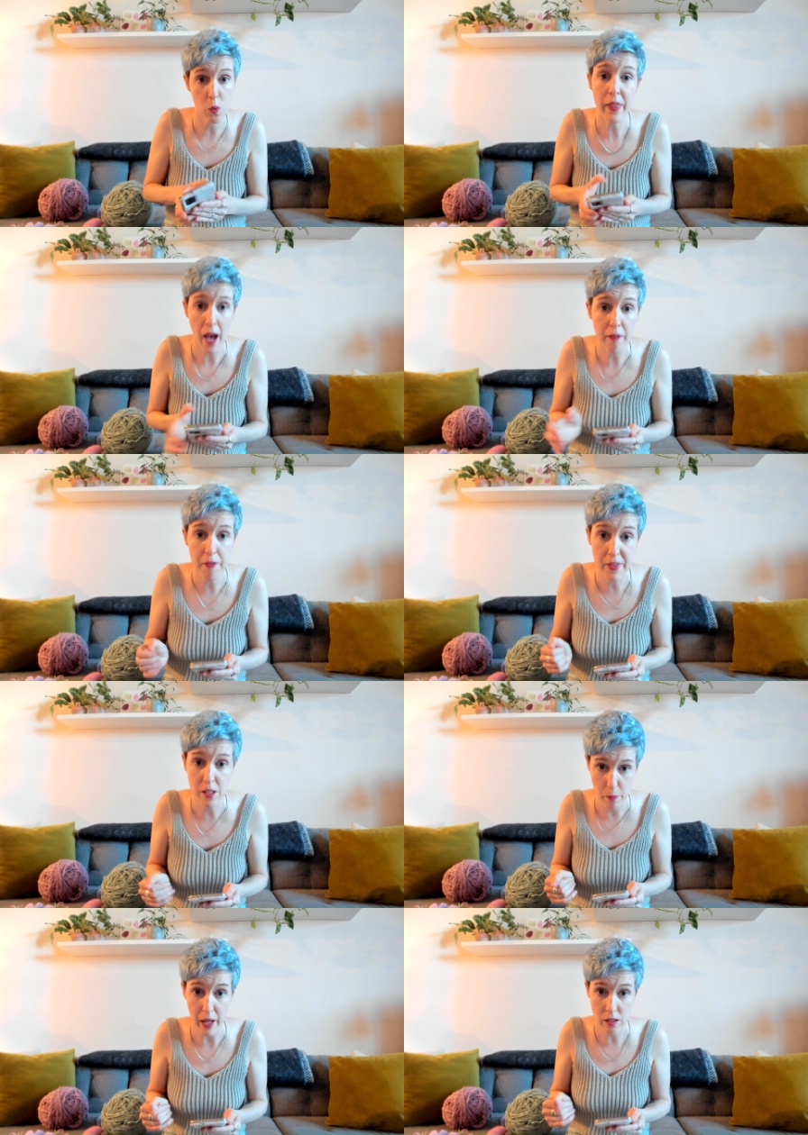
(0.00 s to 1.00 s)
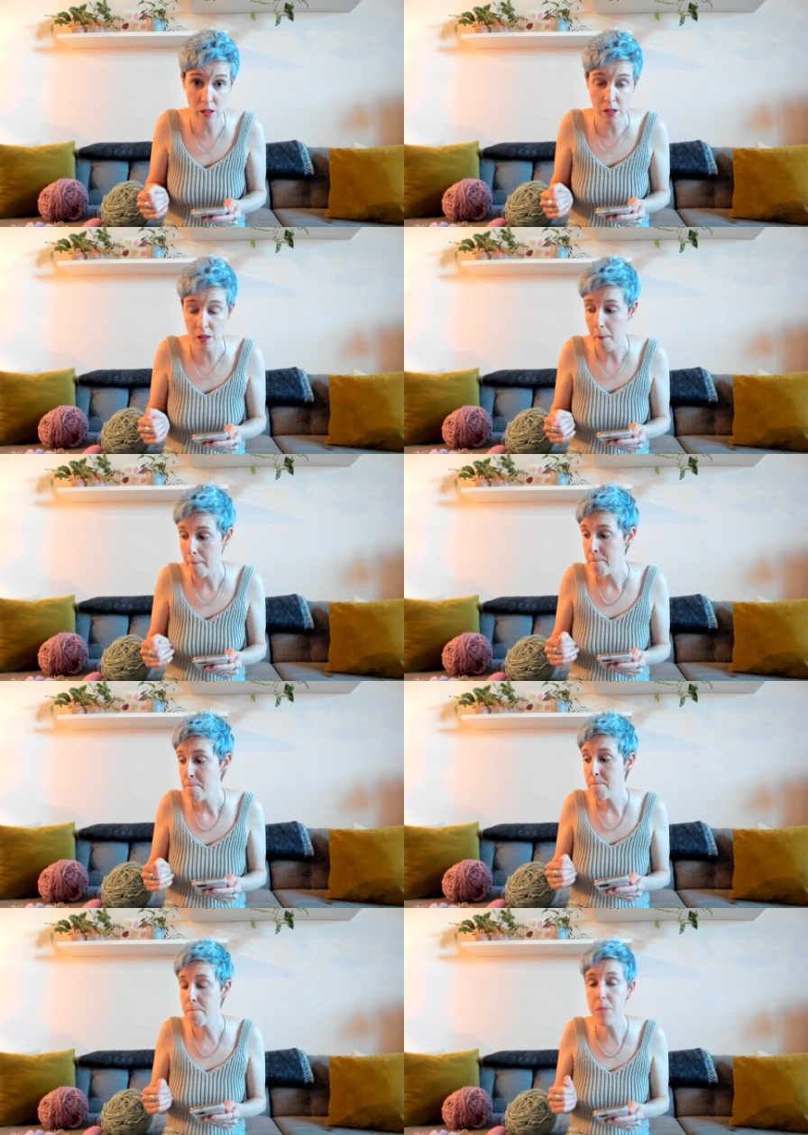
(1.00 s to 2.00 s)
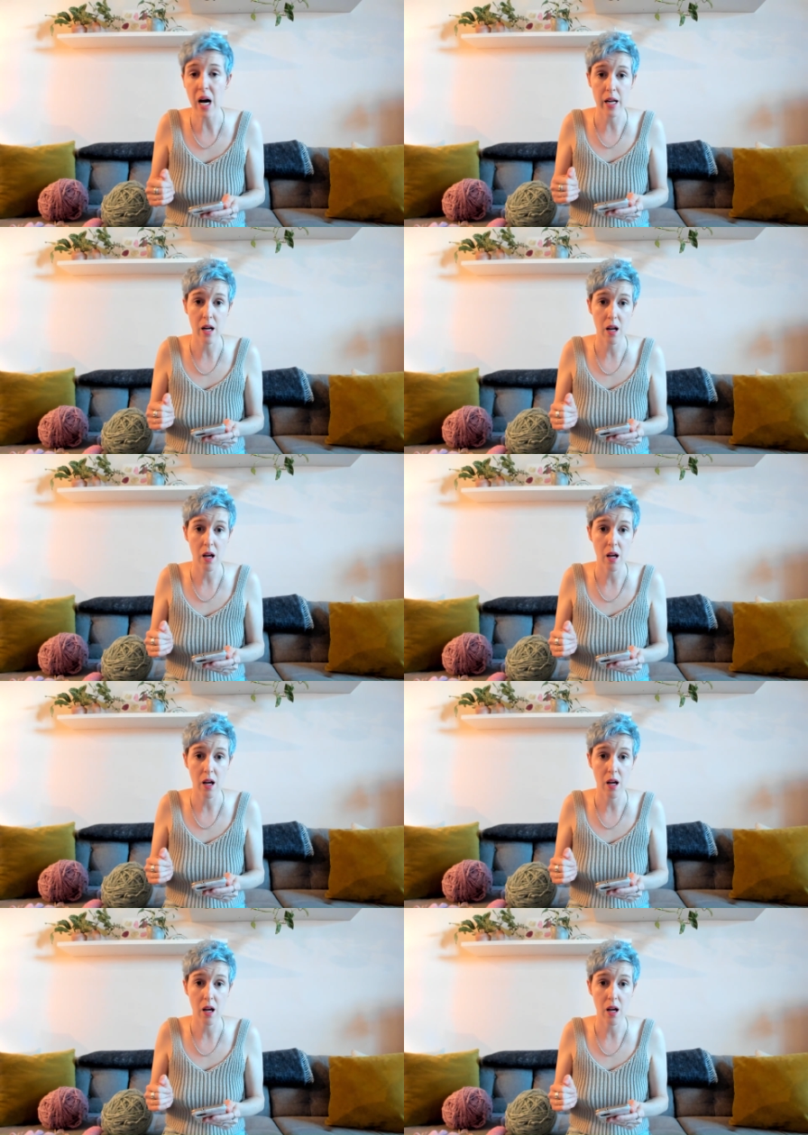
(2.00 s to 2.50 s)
with half of these buttons, but